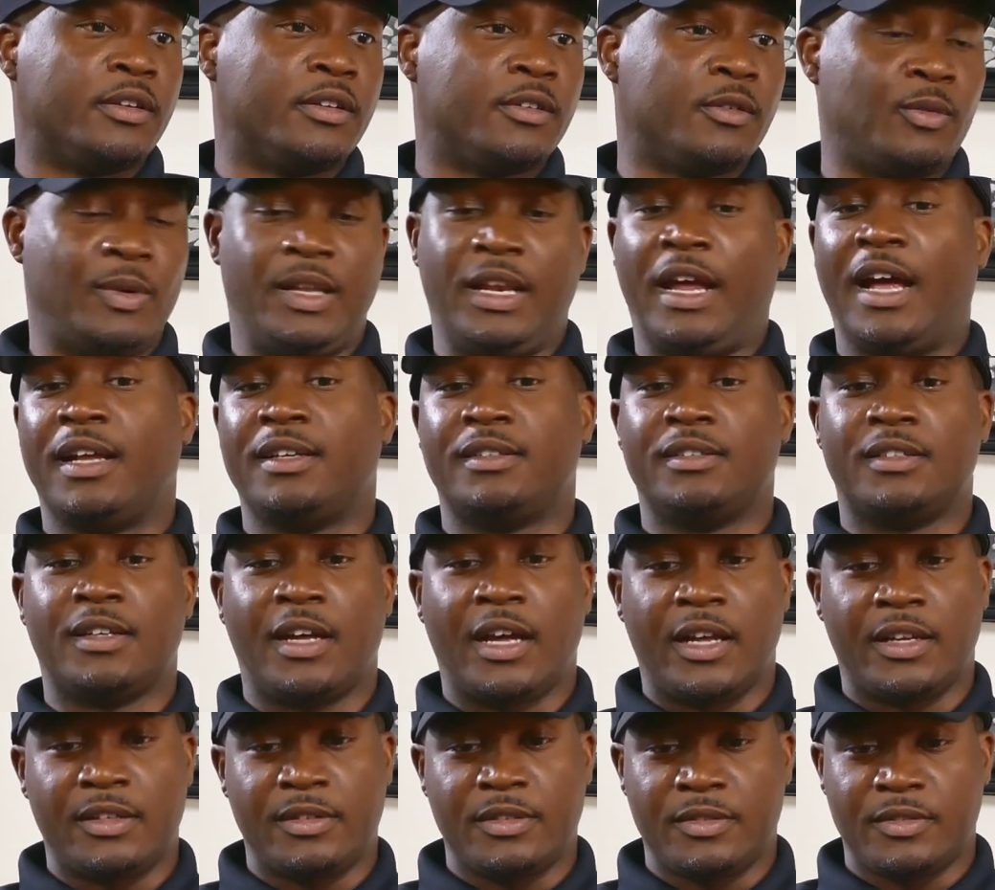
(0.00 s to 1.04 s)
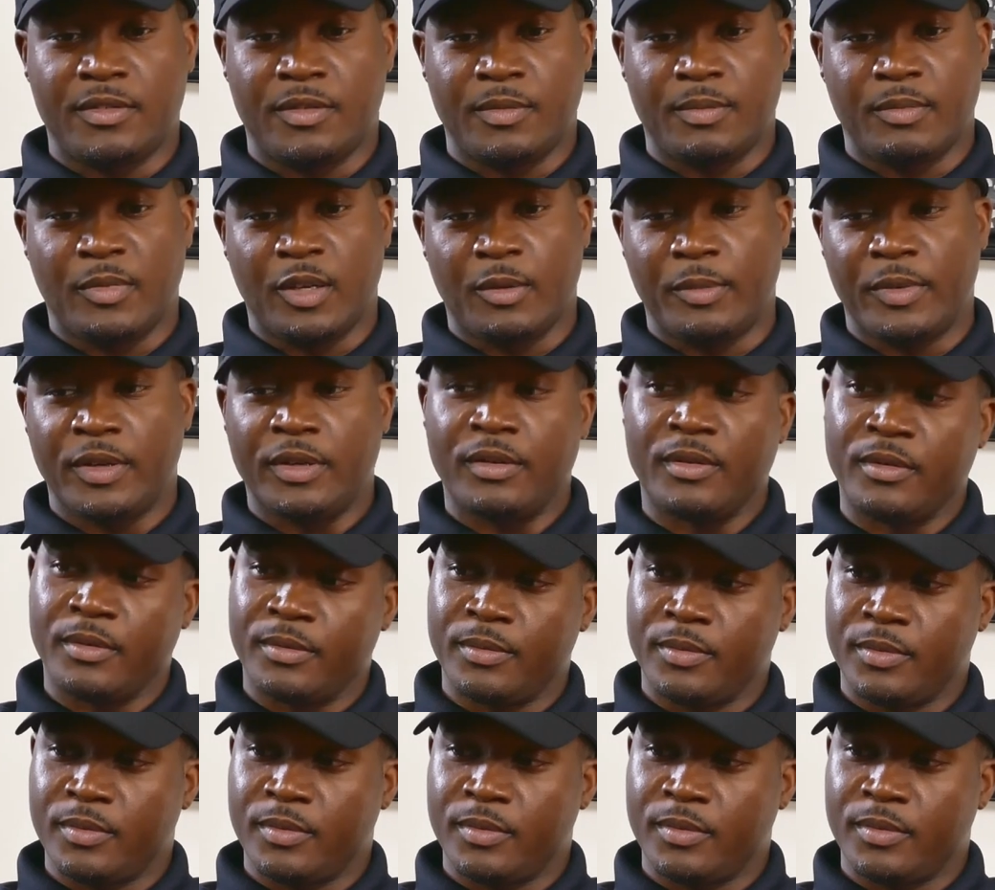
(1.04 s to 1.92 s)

well, and I maybe do,